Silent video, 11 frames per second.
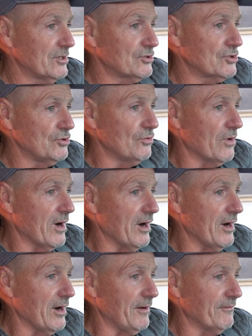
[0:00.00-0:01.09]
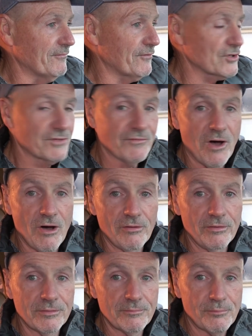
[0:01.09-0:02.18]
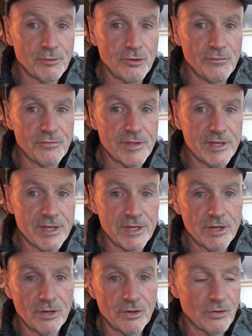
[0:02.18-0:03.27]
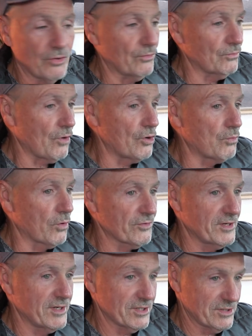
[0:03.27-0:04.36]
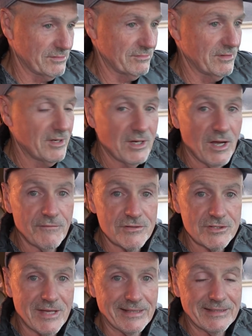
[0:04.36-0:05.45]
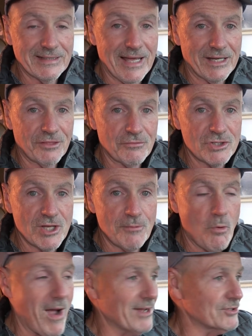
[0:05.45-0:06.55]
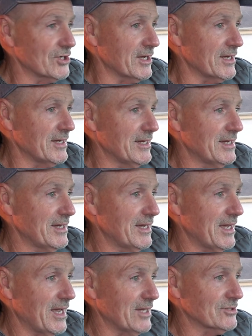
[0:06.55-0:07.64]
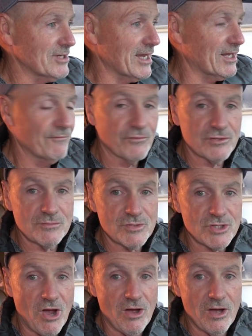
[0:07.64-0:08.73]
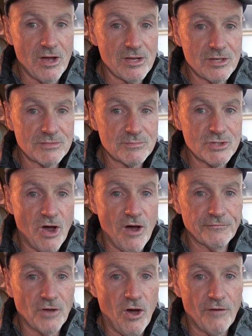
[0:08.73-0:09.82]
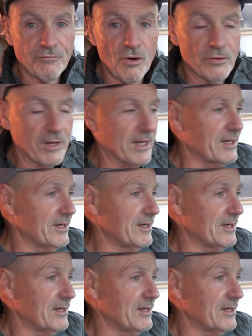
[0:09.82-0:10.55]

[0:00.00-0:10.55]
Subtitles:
to, first of all, prove the roadworthiness of this 1993 Jeep YJ, and second, for some soft off-roading